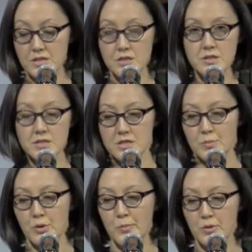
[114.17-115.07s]
looked in
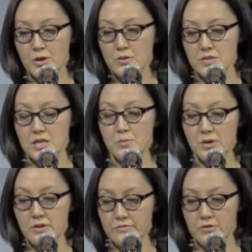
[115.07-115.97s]
the purple coat that he
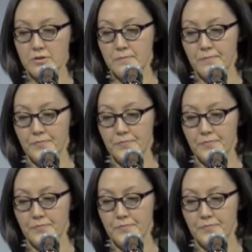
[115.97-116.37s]
bought for her?